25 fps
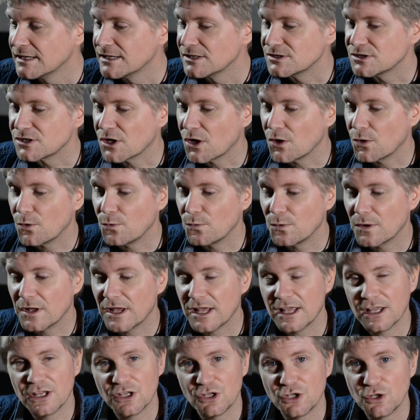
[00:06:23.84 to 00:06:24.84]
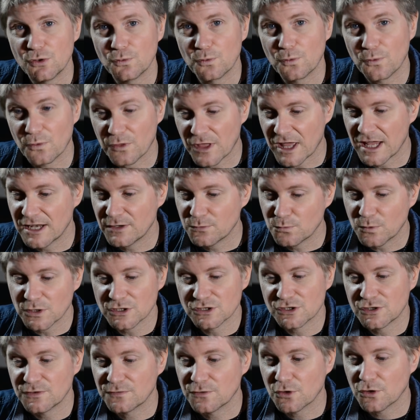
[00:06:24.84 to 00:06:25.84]
So you will then,
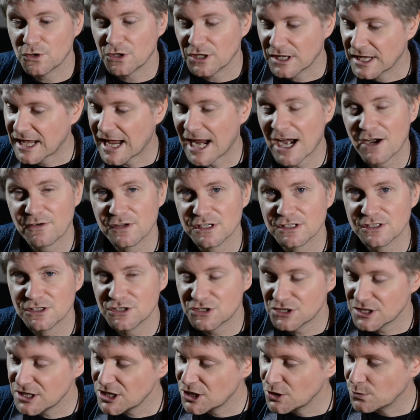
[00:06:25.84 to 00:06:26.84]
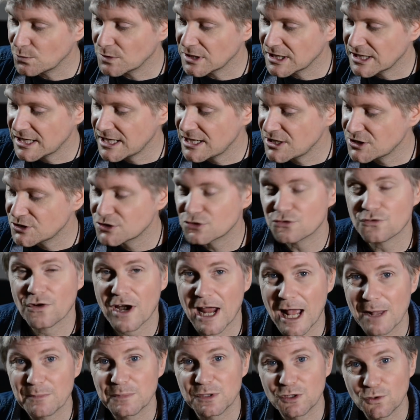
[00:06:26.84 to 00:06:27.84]
once you've got your character sheet, you will each
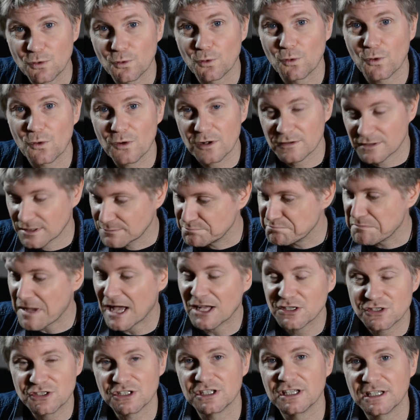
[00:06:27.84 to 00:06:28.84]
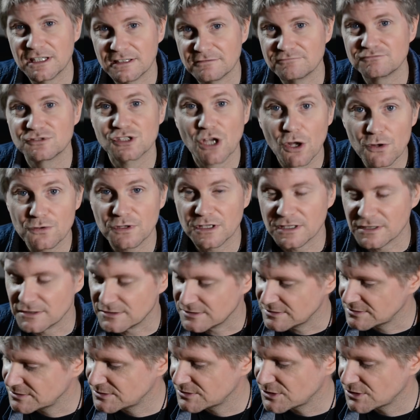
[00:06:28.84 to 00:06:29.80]
grab your matching tokens.